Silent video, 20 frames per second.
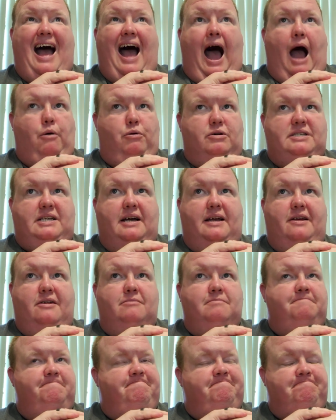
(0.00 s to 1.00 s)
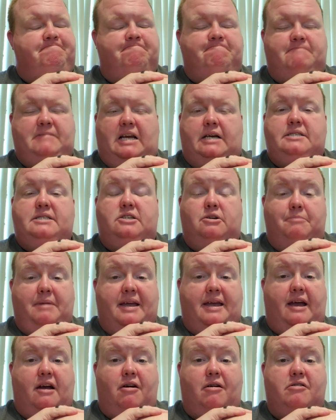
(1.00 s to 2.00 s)
I will tell you, I still
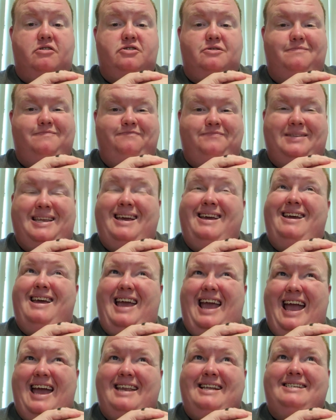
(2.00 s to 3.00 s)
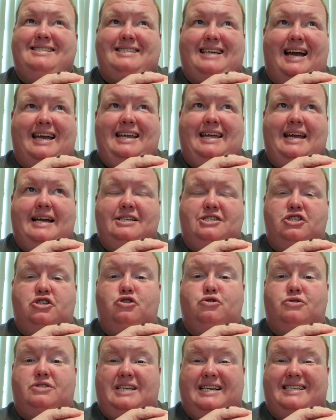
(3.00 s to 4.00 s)
make errors. Any signing agent
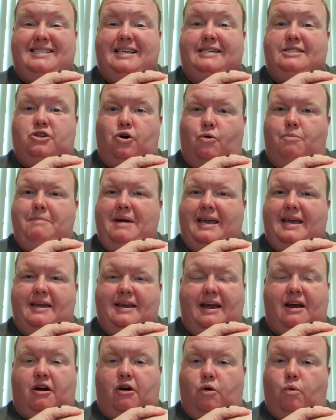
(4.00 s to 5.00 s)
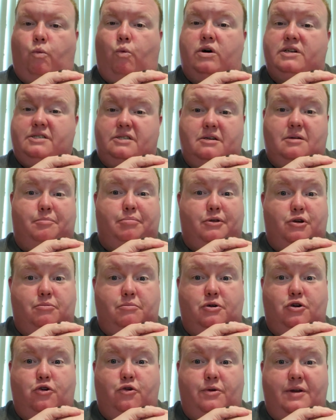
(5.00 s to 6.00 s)
who says they don't make an error once in a blue
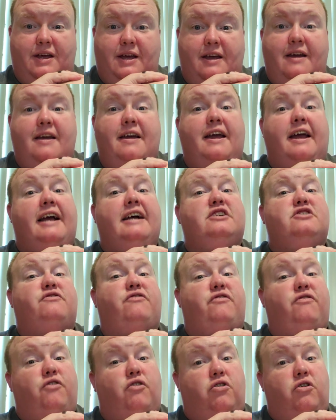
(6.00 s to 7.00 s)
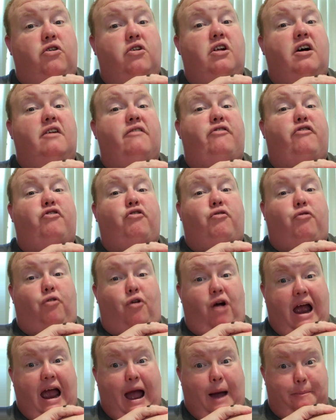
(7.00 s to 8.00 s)
moon is full of
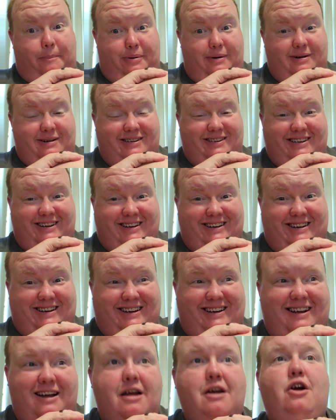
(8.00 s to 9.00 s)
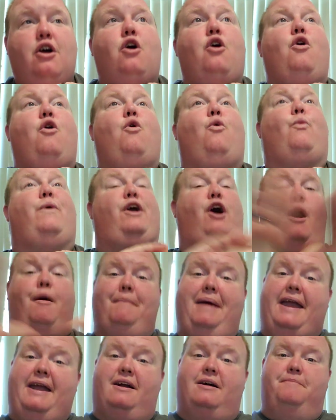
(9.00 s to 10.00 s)
crap. We all
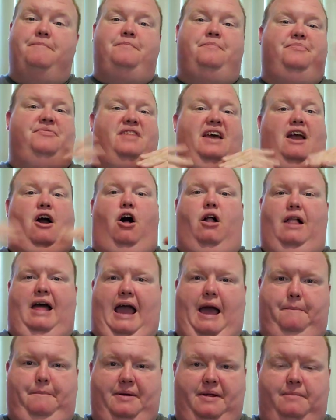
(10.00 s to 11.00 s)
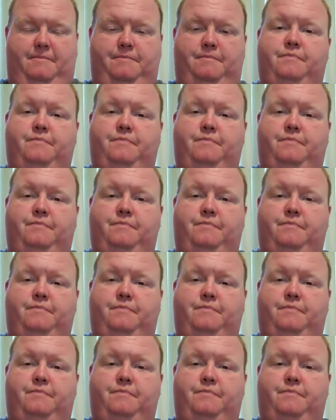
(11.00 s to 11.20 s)
make them. They all happen.